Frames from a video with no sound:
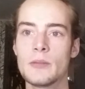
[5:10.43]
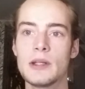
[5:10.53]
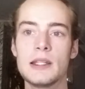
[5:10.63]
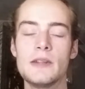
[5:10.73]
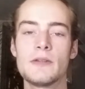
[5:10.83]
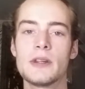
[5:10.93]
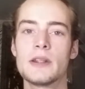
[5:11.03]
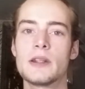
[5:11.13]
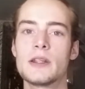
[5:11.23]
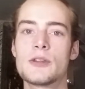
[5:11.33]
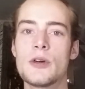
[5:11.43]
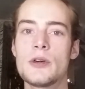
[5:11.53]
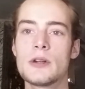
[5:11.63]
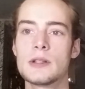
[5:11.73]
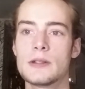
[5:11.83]
belief in
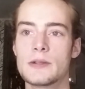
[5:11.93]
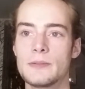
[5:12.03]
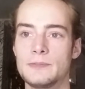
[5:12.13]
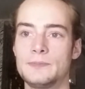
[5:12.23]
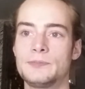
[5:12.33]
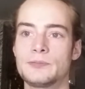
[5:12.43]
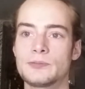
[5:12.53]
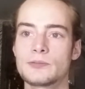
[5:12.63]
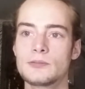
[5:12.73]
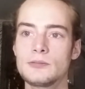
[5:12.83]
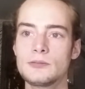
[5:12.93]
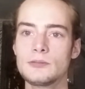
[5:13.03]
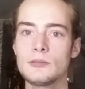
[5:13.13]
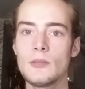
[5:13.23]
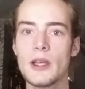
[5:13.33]
eternalism.
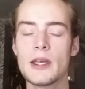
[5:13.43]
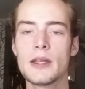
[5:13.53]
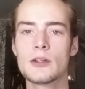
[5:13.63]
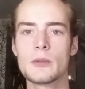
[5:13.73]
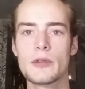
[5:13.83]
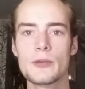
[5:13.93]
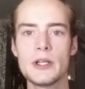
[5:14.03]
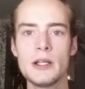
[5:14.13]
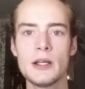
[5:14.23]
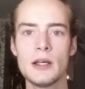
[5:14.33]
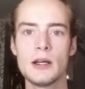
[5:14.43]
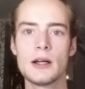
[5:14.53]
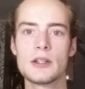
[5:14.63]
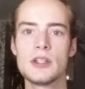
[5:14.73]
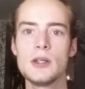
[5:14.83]
And number 3,
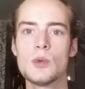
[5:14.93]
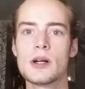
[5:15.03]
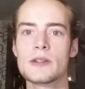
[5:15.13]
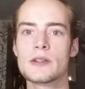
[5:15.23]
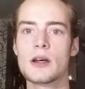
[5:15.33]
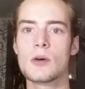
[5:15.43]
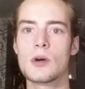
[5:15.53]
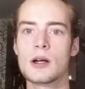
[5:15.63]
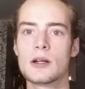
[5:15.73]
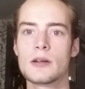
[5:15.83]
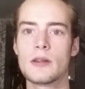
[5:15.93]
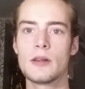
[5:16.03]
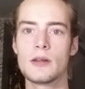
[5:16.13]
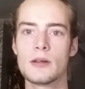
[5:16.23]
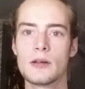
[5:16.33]
adivasava,
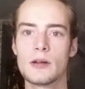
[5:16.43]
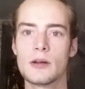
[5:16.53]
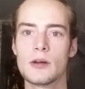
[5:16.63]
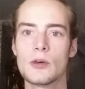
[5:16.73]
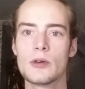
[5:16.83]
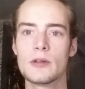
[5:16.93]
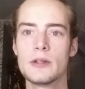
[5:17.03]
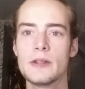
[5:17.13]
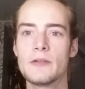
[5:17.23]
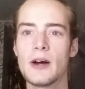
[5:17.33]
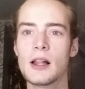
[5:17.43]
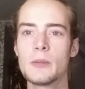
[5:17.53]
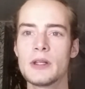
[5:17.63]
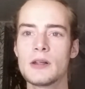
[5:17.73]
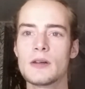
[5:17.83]
or the
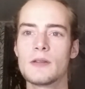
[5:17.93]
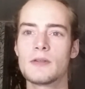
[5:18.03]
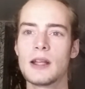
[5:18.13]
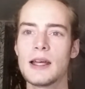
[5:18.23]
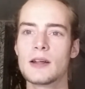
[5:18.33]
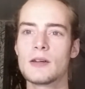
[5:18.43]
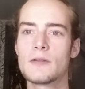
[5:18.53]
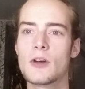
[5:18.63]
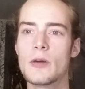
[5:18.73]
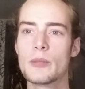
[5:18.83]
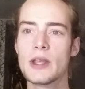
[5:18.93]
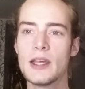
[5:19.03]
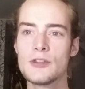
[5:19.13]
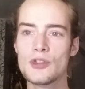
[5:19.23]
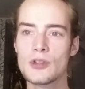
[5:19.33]
defilement of lack of
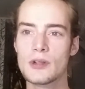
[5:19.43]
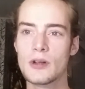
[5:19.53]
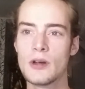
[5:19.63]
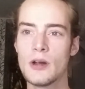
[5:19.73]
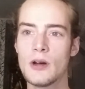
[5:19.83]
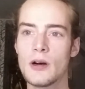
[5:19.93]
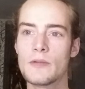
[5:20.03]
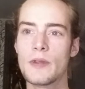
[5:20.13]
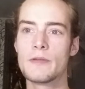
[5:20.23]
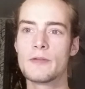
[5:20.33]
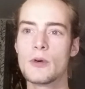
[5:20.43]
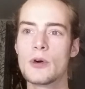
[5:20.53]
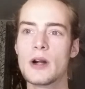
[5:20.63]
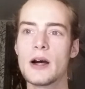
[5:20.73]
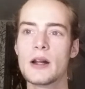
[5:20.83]
comprehension of the
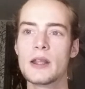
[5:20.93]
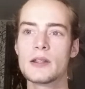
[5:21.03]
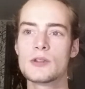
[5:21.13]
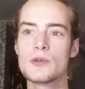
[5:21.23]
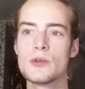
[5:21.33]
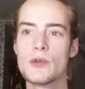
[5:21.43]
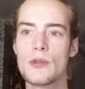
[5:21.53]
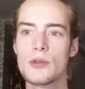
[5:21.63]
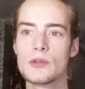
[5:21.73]
four Arya truths,